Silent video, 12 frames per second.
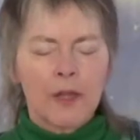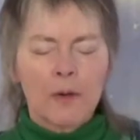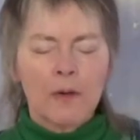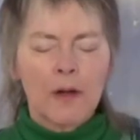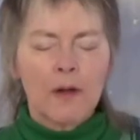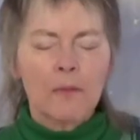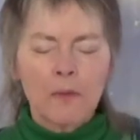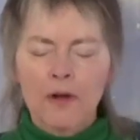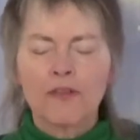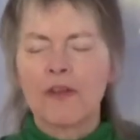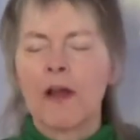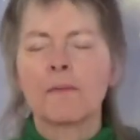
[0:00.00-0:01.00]

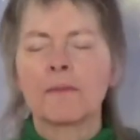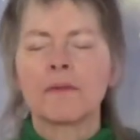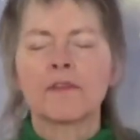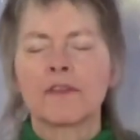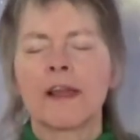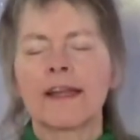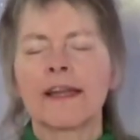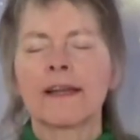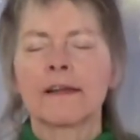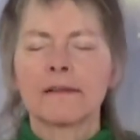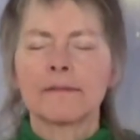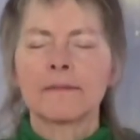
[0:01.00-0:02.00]
workshop
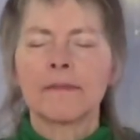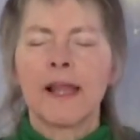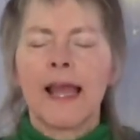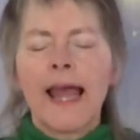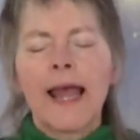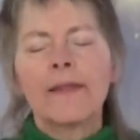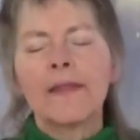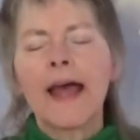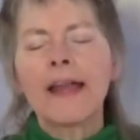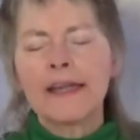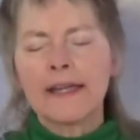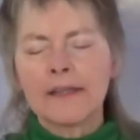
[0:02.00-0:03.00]
setting. And
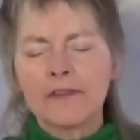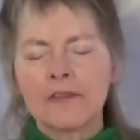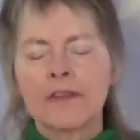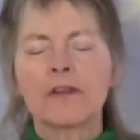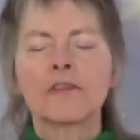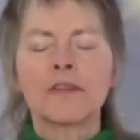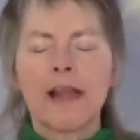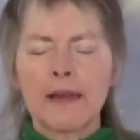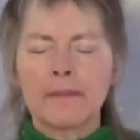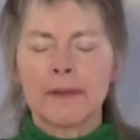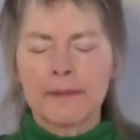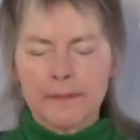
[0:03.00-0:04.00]
that is the
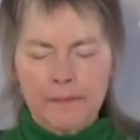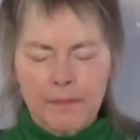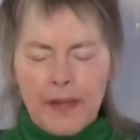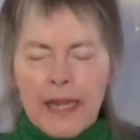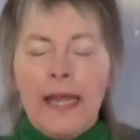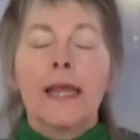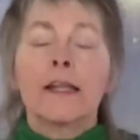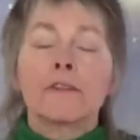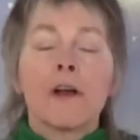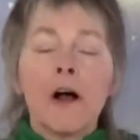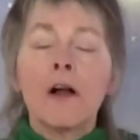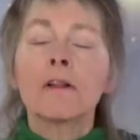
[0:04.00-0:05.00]
statement,
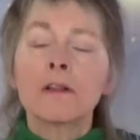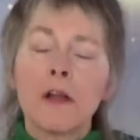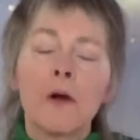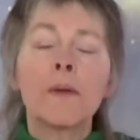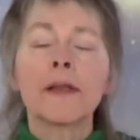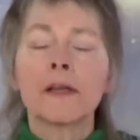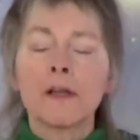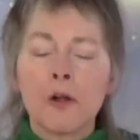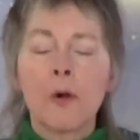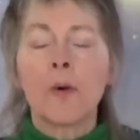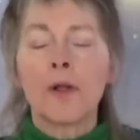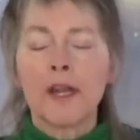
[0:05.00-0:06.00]
it's all going
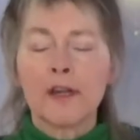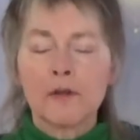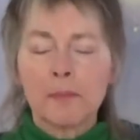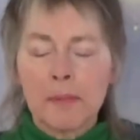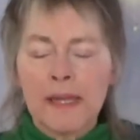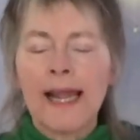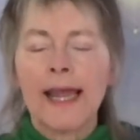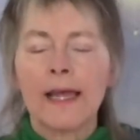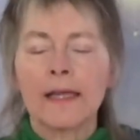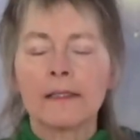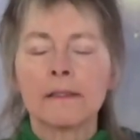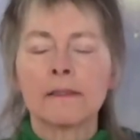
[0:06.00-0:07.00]
according to
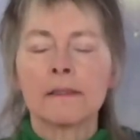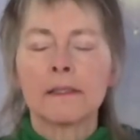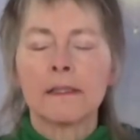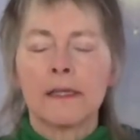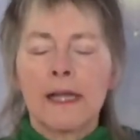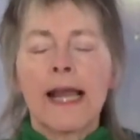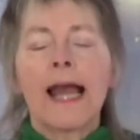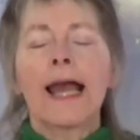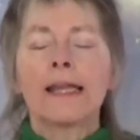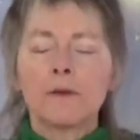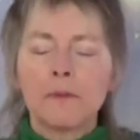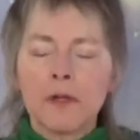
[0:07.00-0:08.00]
plan,
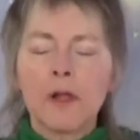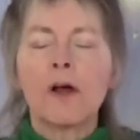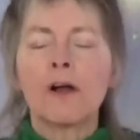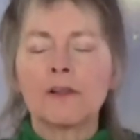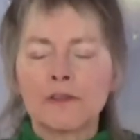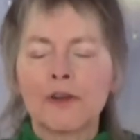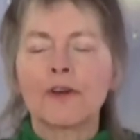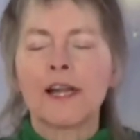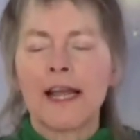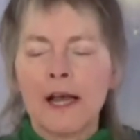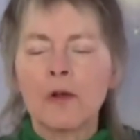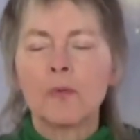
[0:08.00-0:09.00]
and it will all
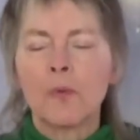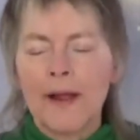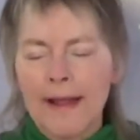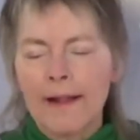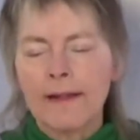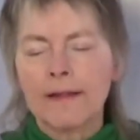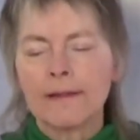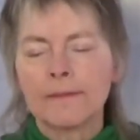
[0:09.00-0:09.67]
turn out well.